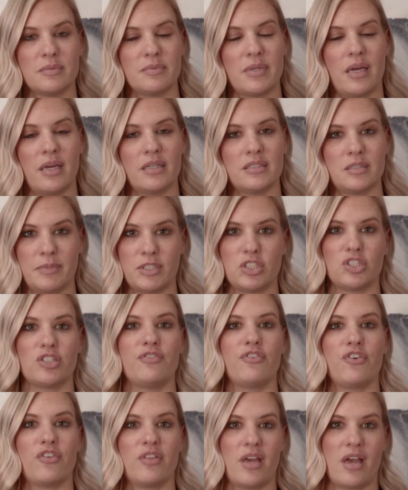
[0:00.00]

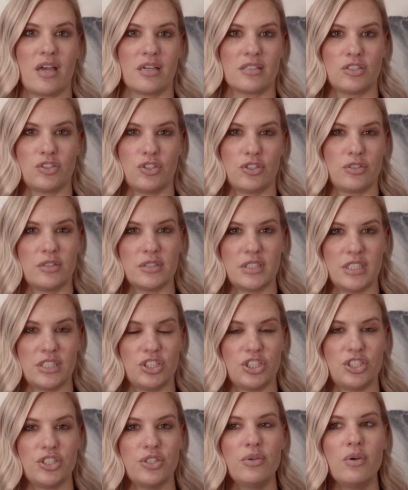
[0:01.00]
especially for the external
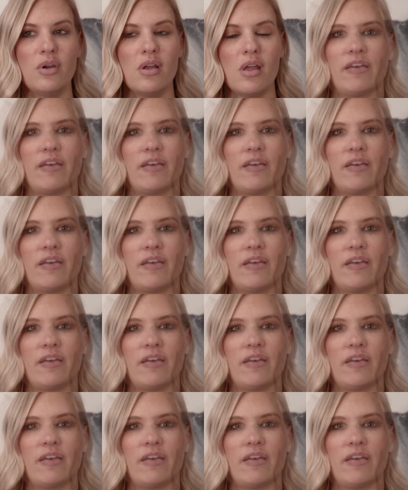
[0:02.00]
tissue.